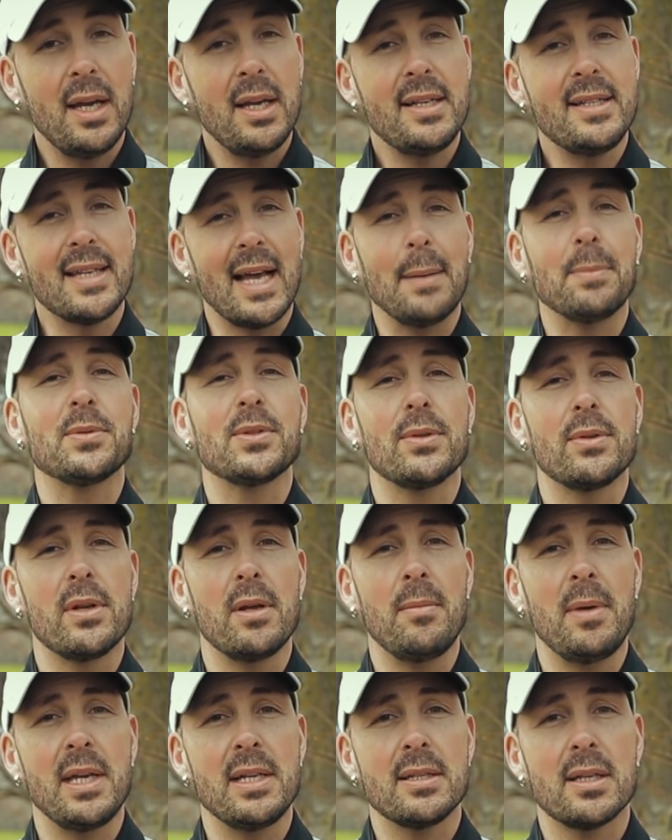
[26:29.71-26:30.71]
He's
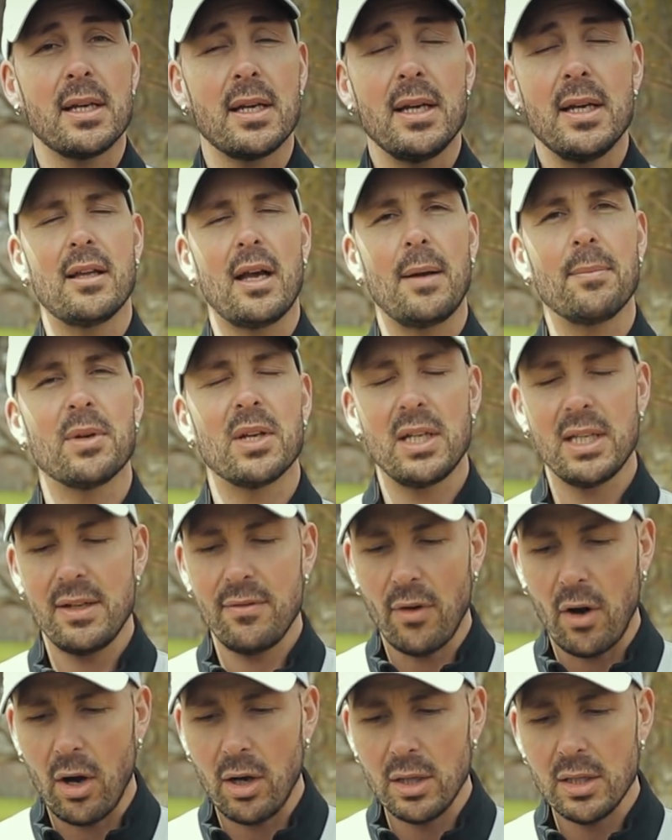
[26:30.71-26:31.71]
absolutely amazing. I'm gonna
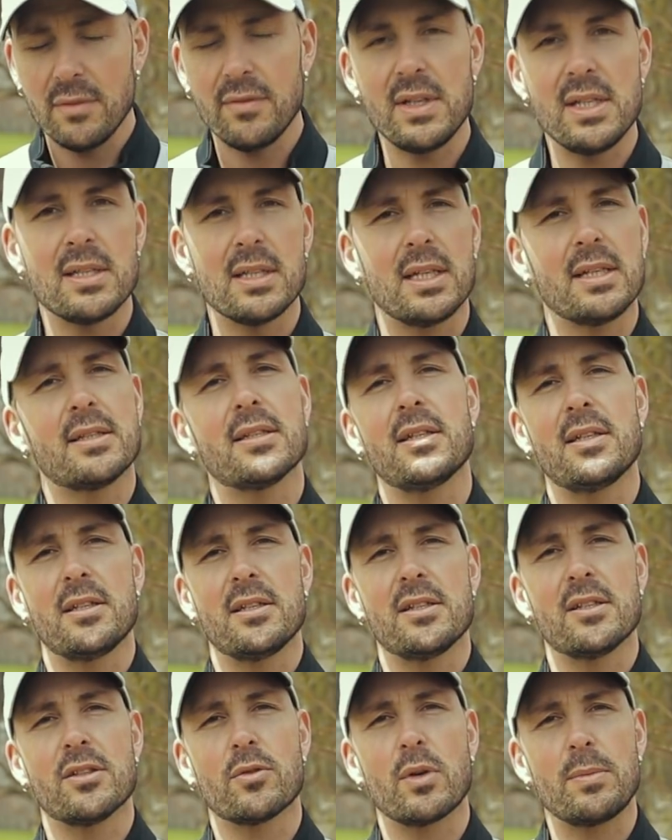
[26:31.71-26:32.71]
leave all of these links in the
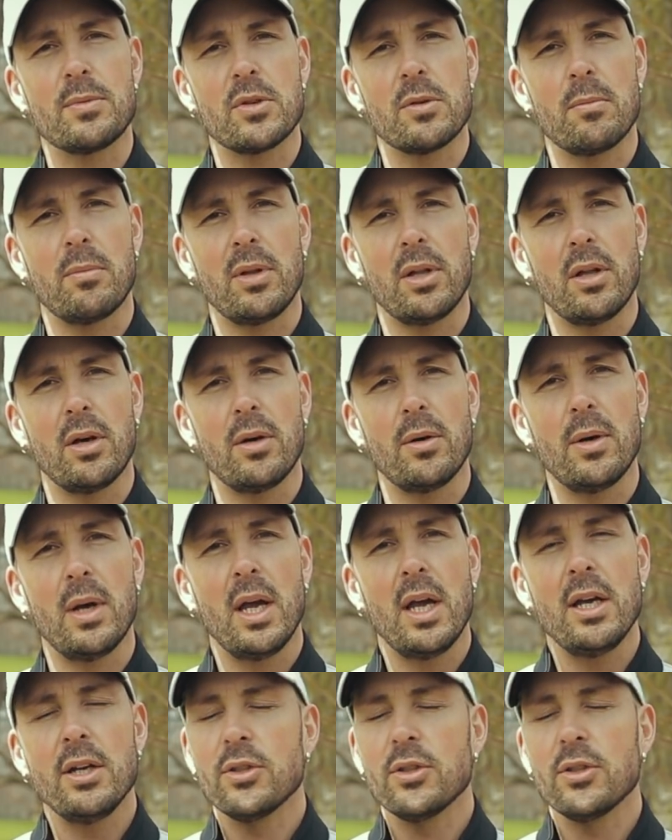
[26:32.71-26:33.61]
description below,